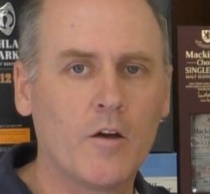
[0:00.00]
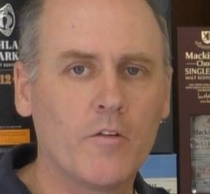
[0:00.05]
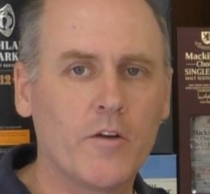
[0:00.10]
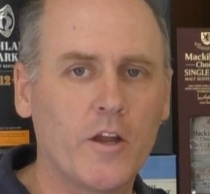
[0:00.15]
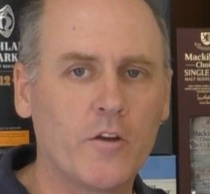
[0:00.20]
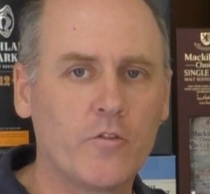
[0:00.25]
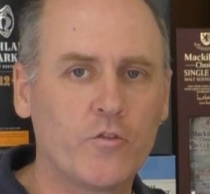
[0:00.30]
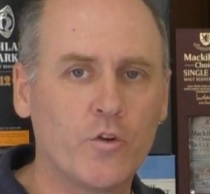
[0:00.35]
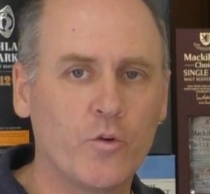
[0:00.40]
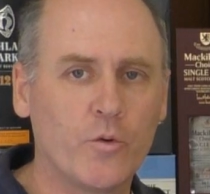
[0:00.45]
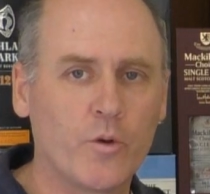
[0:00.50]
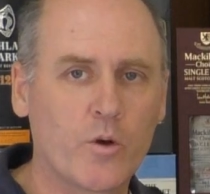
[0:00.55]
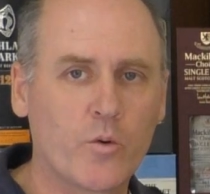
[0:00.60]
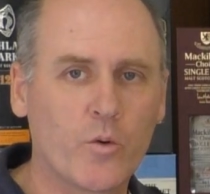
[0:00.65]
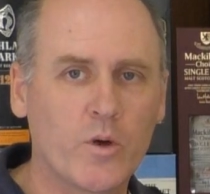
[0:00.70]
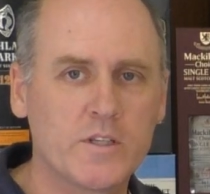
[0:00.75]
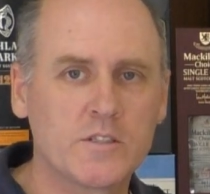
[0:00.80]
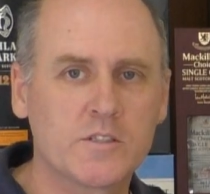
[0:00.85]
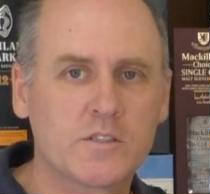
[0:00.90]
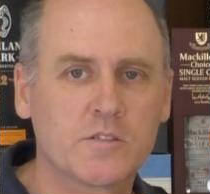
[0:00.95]
I've had a few
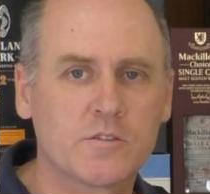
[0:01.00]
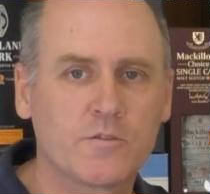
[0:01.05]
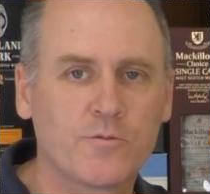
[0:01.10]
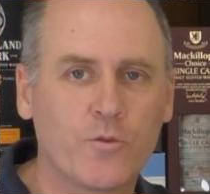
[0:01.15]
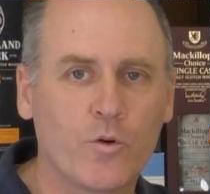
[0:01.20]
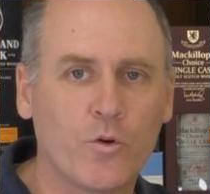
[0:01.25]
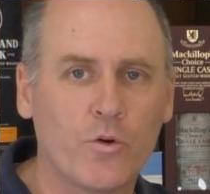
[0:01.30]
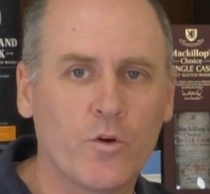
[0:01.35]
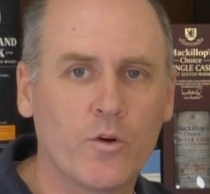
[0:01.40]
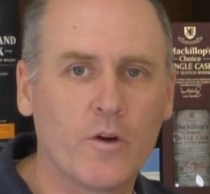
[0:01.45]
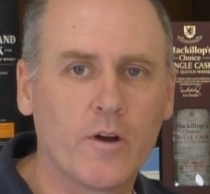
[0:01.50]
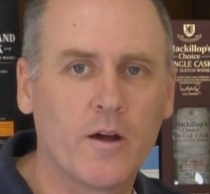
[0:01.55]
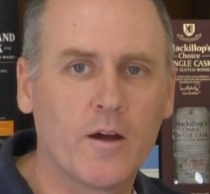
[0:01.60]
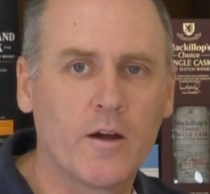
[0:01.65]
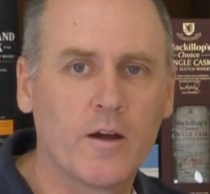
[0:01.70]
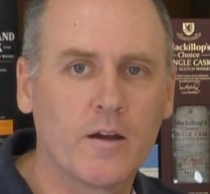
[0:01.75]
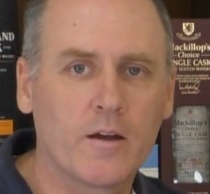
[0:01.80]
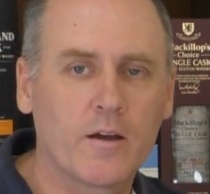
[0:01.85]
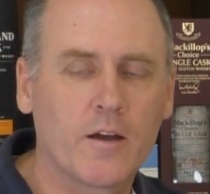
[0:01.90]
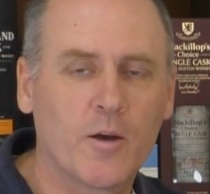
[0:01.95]
requests for
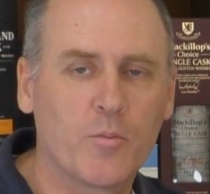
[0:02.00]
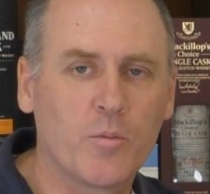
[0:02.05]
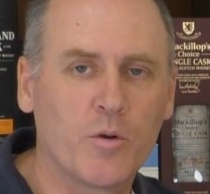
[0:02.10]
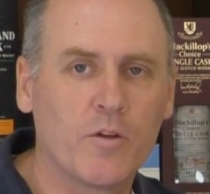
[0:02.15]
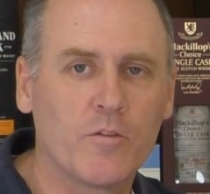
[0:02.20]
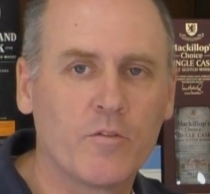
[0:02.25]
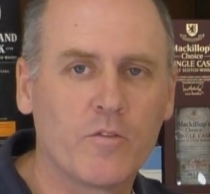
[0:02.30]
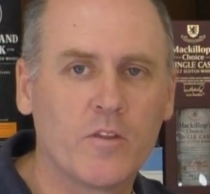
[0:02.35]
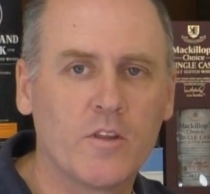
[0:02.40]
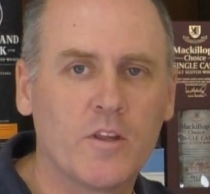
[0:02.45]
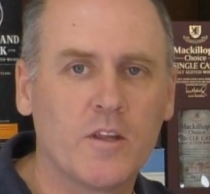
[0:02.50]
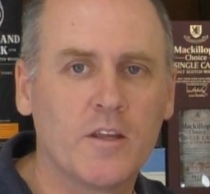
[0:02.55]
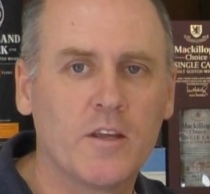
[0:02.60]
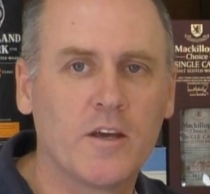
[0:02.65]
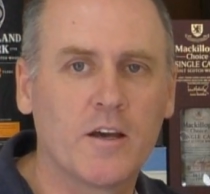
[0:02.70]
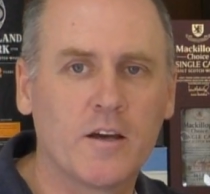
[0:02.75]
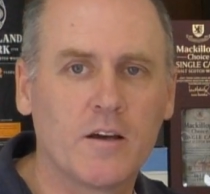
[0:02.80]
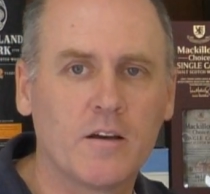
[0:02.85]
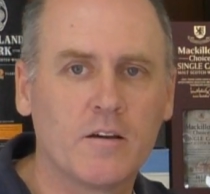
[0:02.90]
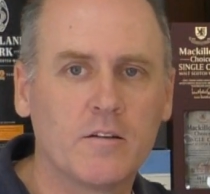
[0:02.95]
a couple of
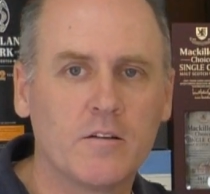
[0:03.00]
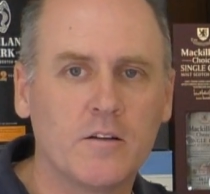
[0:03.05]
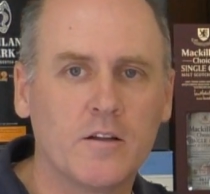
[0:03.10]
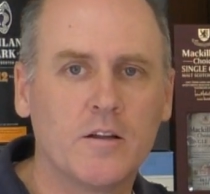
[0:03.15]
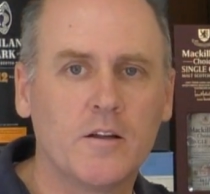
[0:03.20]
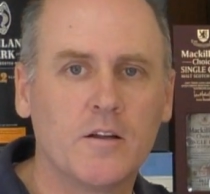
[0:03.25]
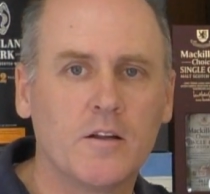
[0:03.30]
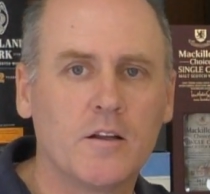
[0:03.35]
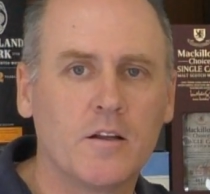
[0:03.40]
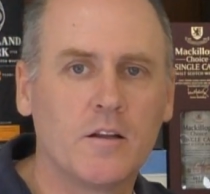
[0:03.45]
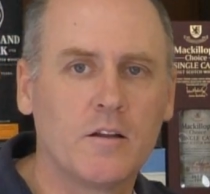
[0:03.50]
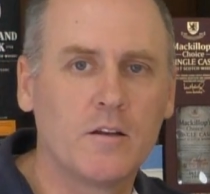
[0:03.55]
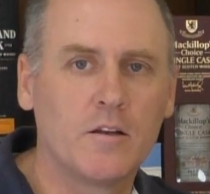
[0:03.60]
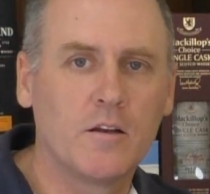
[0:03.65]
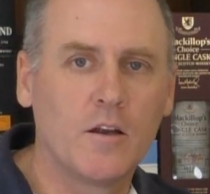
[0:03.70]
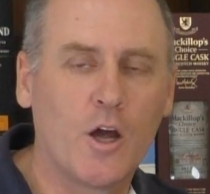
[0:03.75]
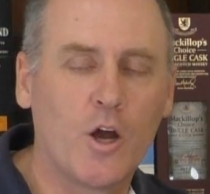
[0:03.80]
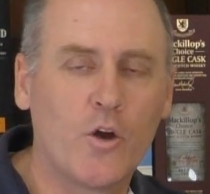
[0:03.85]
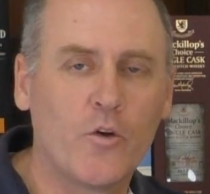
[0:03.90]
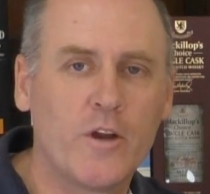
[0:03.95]
the
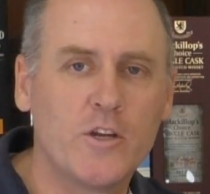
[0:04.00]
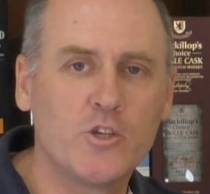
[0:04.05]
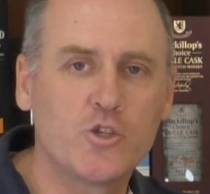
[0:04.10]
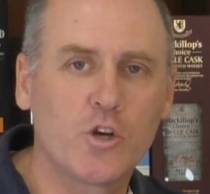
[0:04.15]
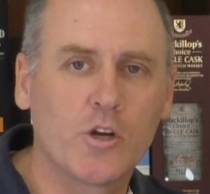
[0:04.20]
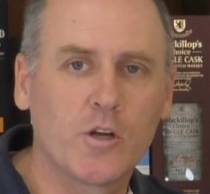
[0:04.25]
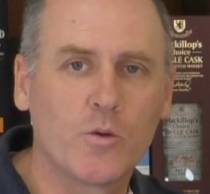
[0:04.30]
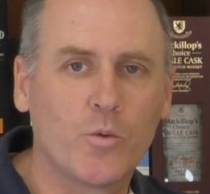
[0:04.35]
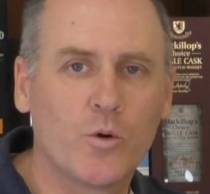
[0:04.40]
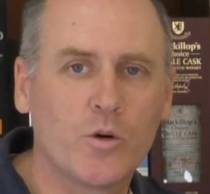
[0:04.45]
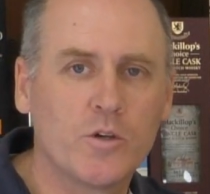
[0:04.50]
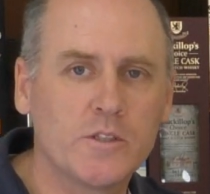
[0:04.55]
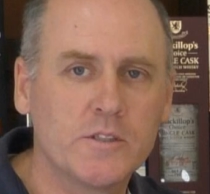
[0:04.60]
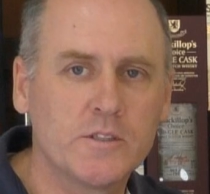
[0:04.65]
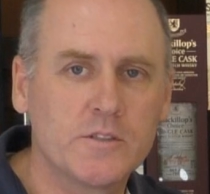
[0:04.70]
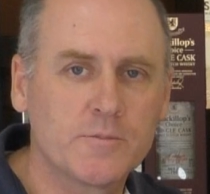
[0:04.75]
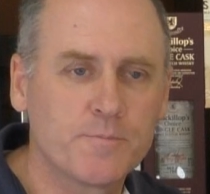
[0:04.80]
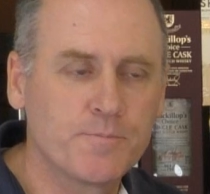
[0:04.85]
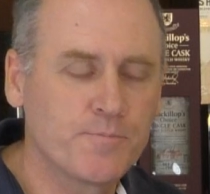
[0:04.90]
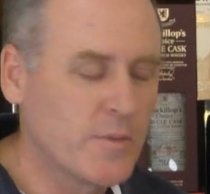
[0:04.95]
lower end Johnnie
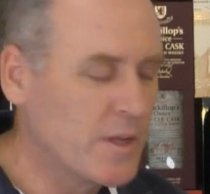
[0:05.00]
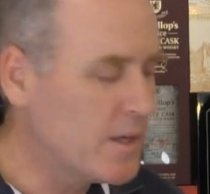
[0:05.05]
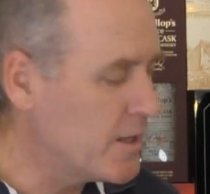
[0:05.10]
Walkers.